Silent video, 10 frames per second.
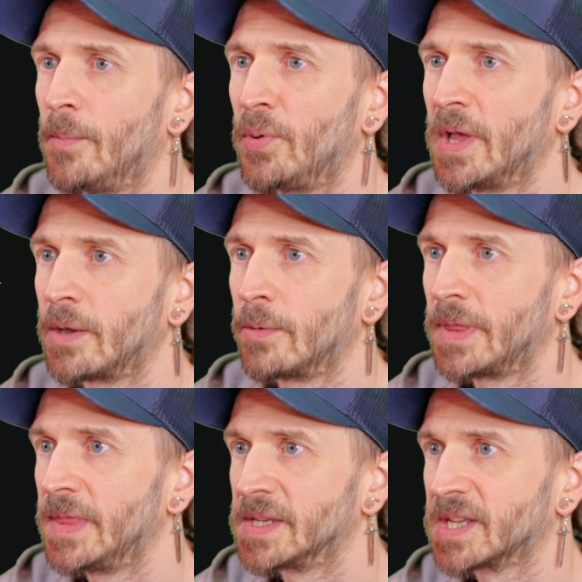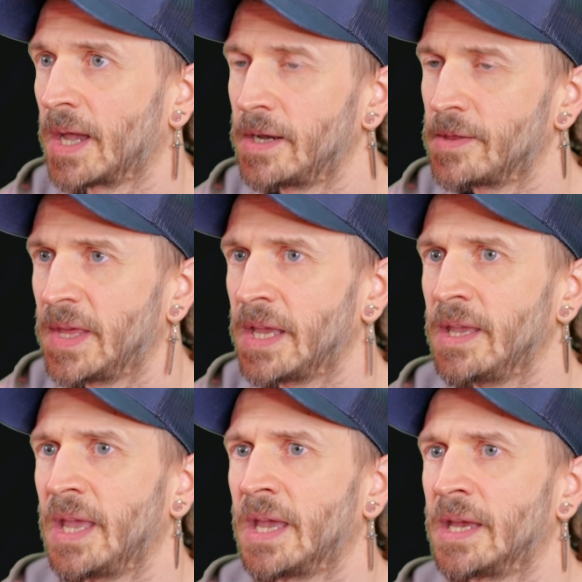playing with this kind of
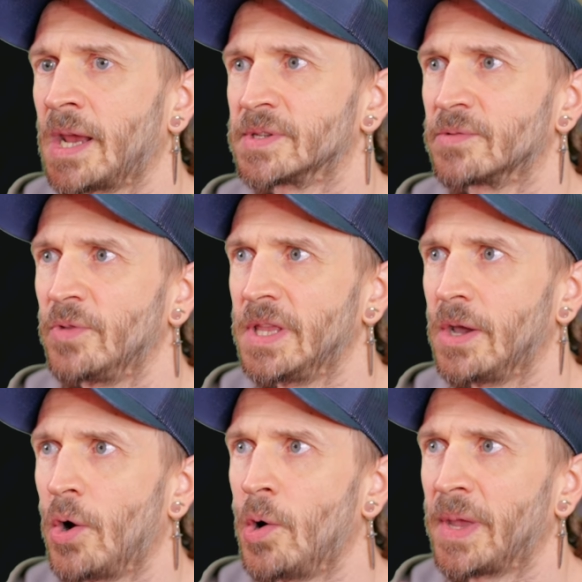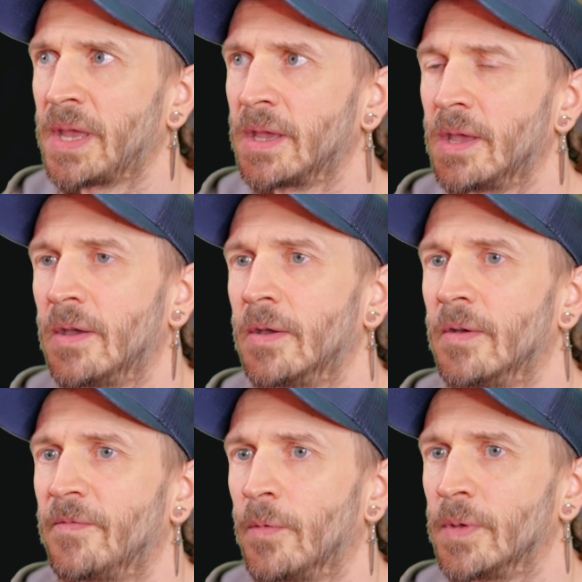thing, and I was really hoping
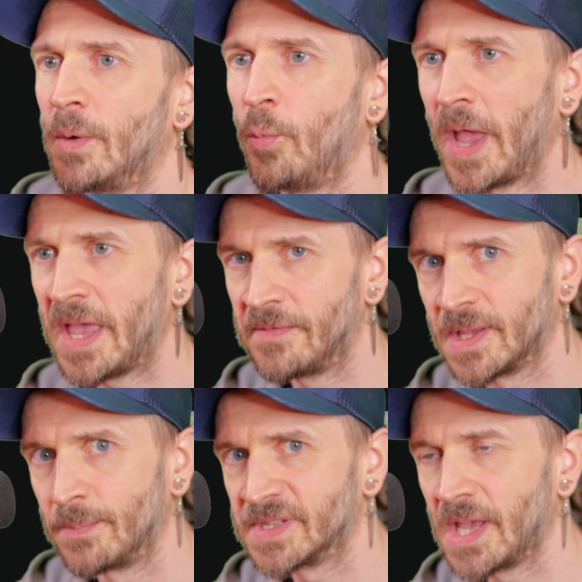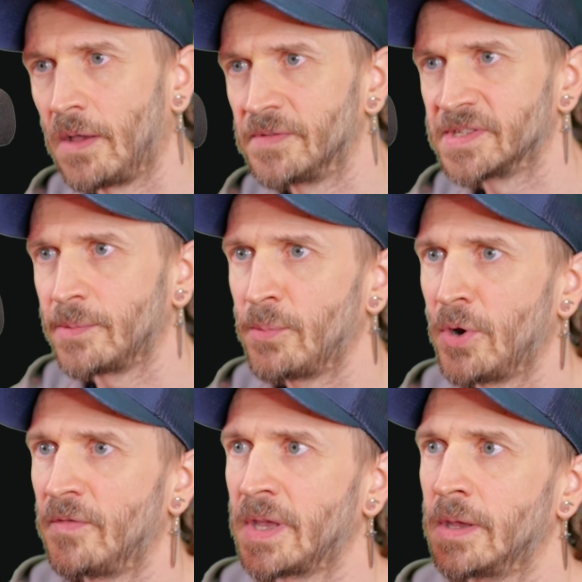for the waves themselves to be
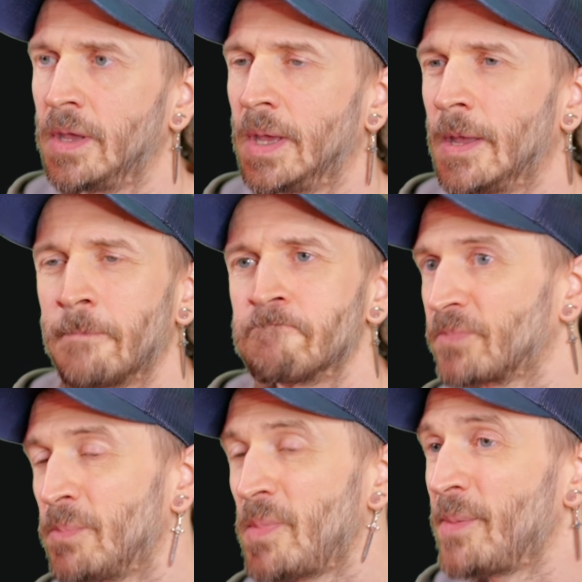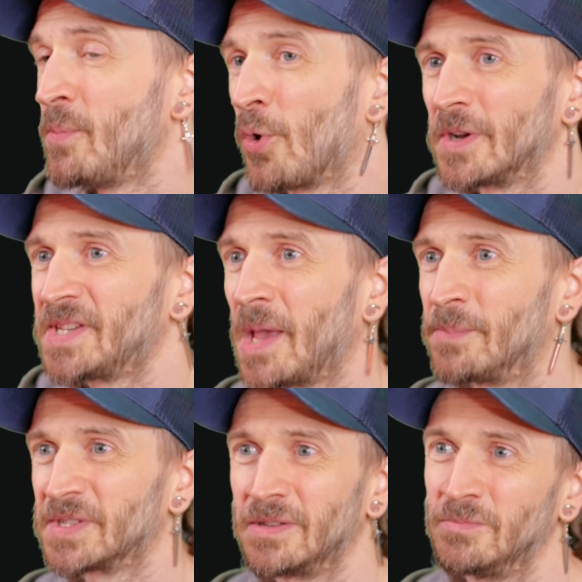moving. Maybe more
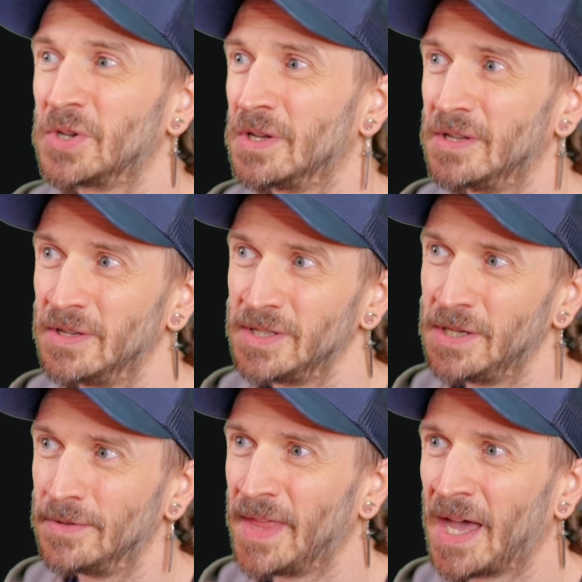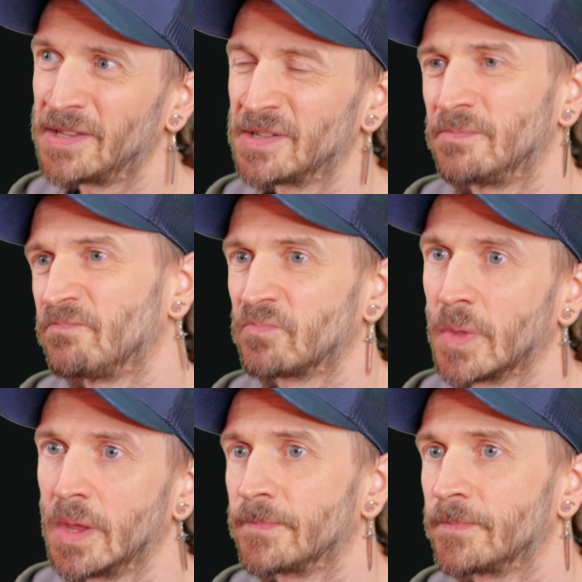attempts could yield that.
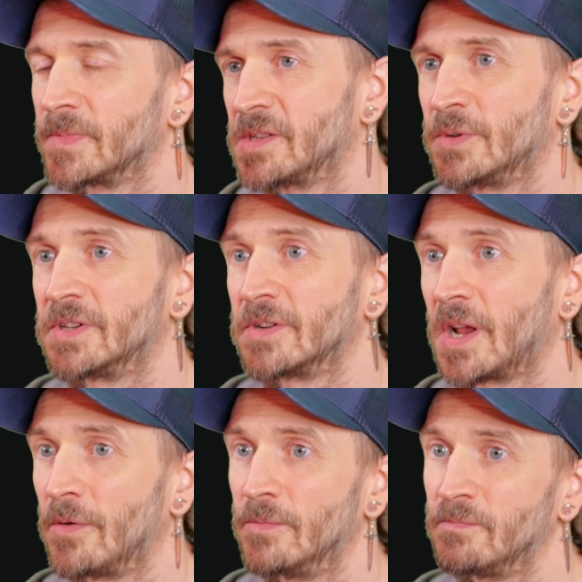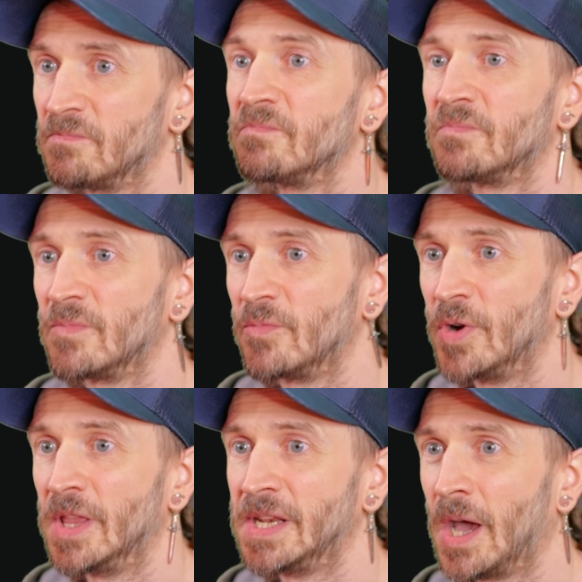This one turned out
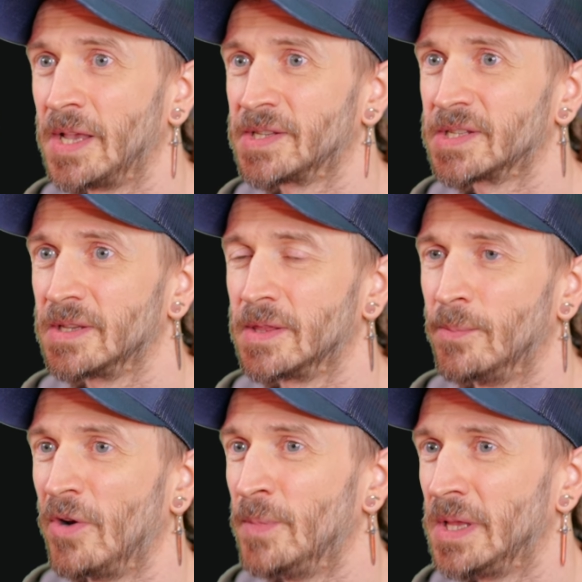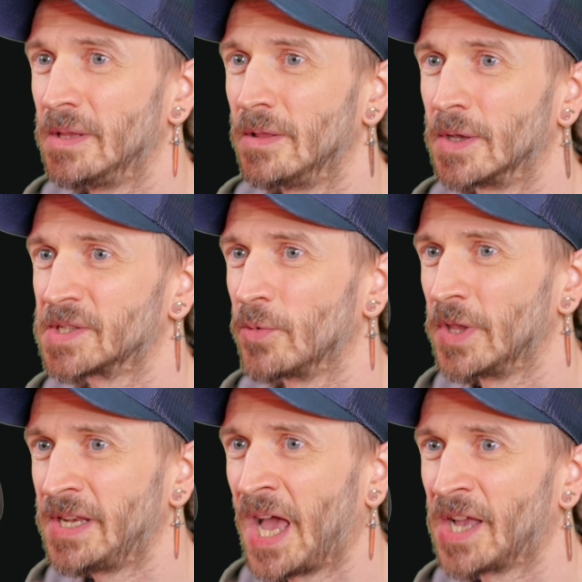really nice. The movement looks
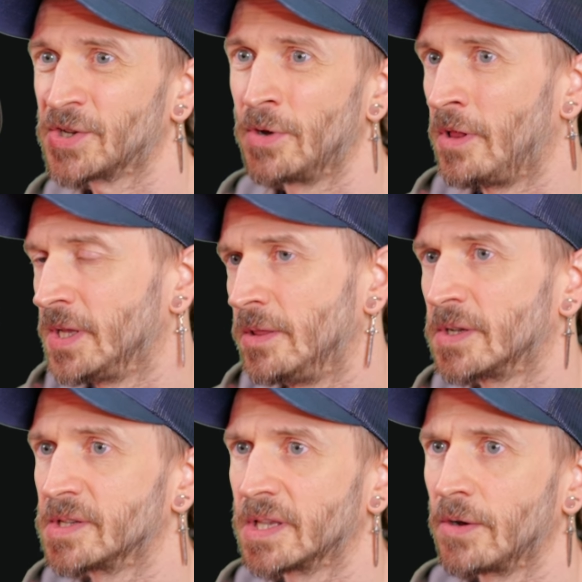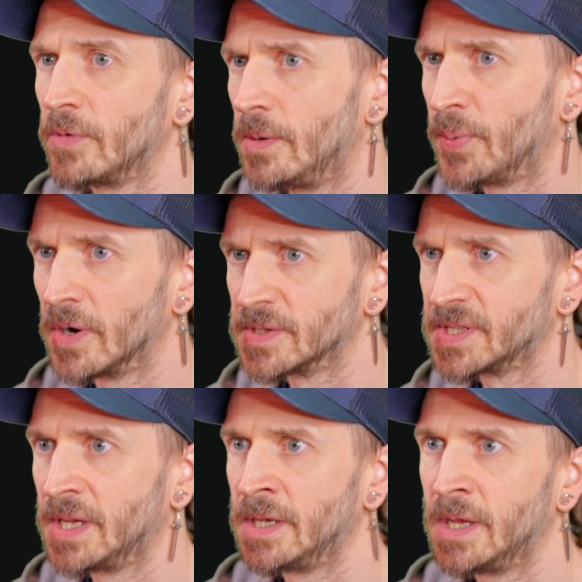really natural. It looks like a real
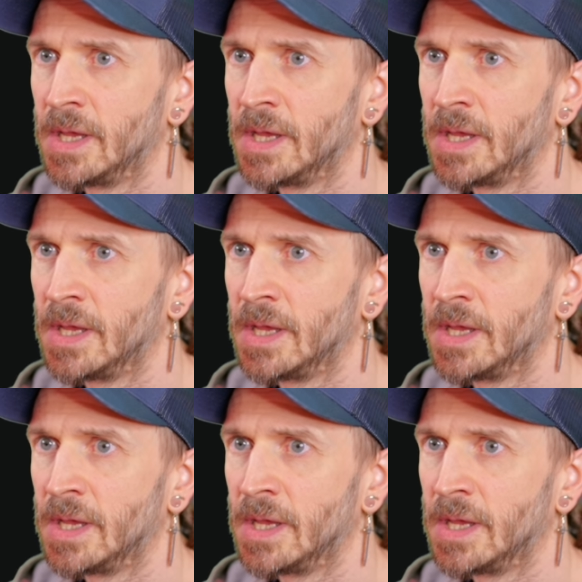person.